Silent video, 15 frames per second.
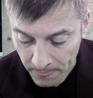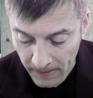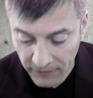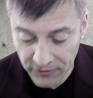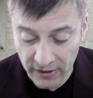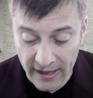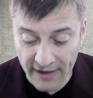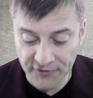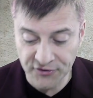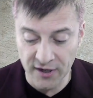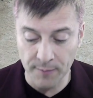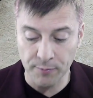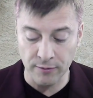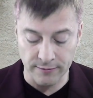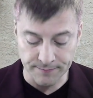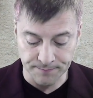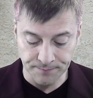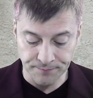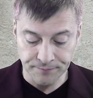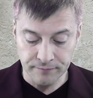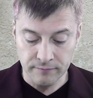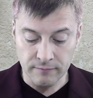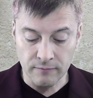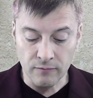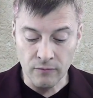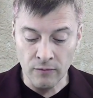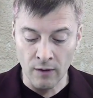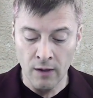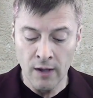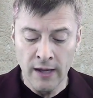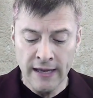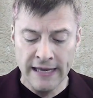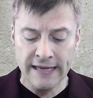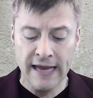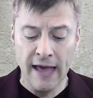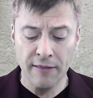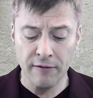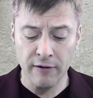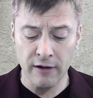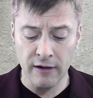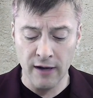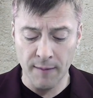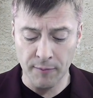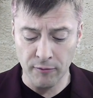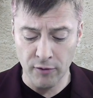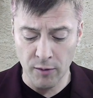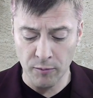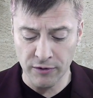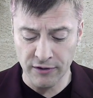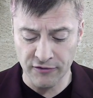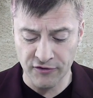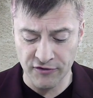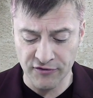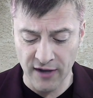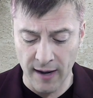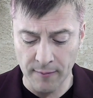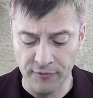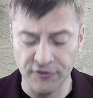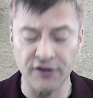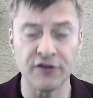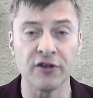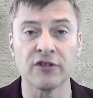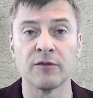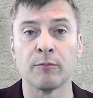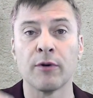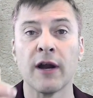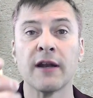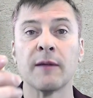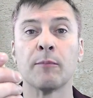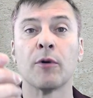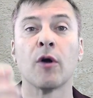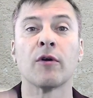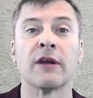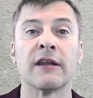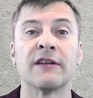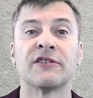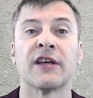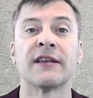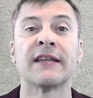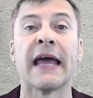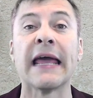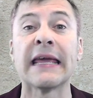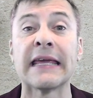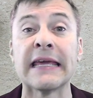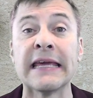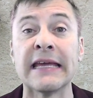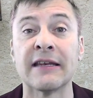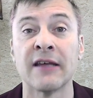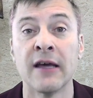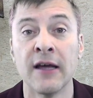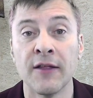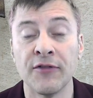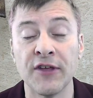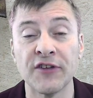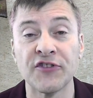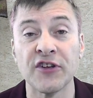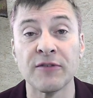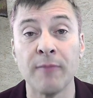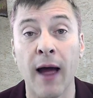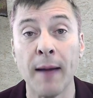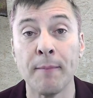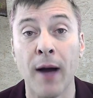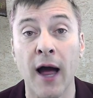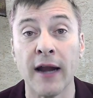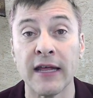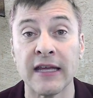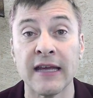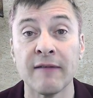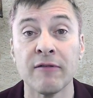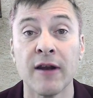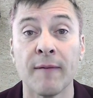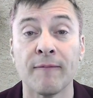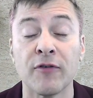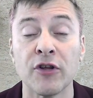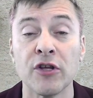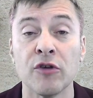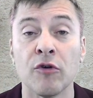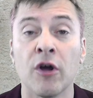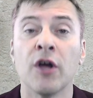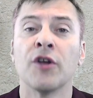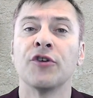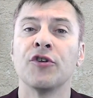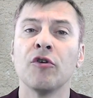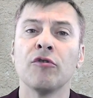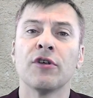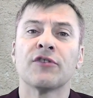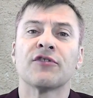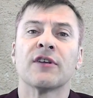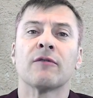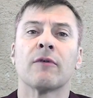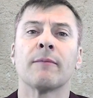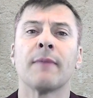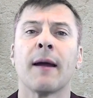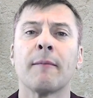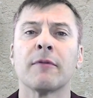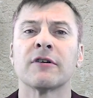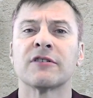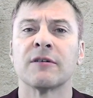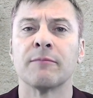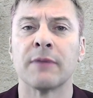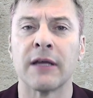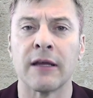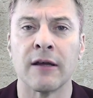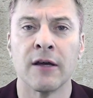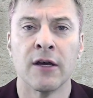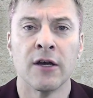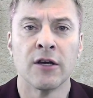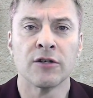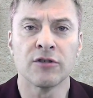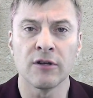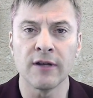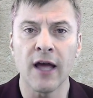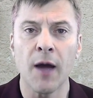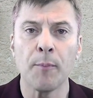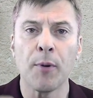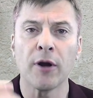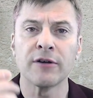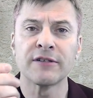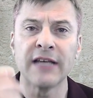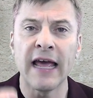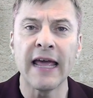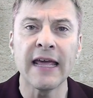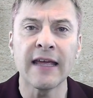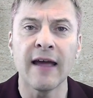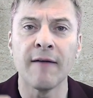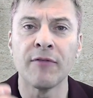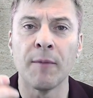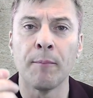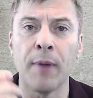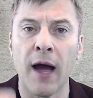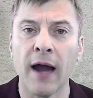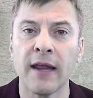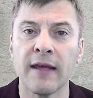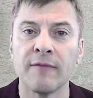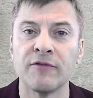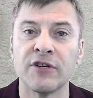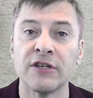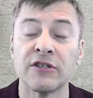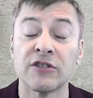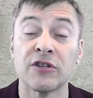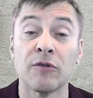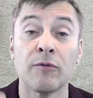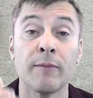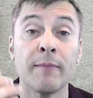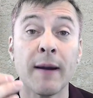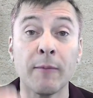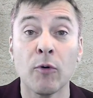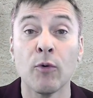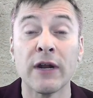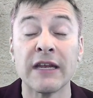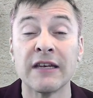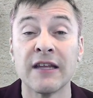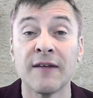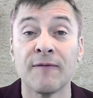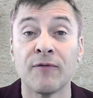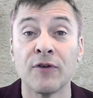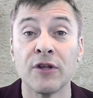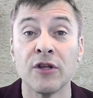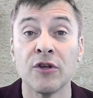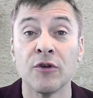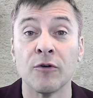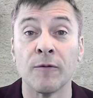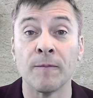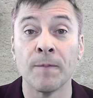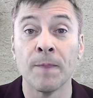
The Last Supper. He gathered in an upper room with his disciples, and he took some bread, and he broke it, and he said, "Take, eat. This is my body, given up for you. Do this in remembrance of me." So now partake of the body of Jesus, and remember what he did for you.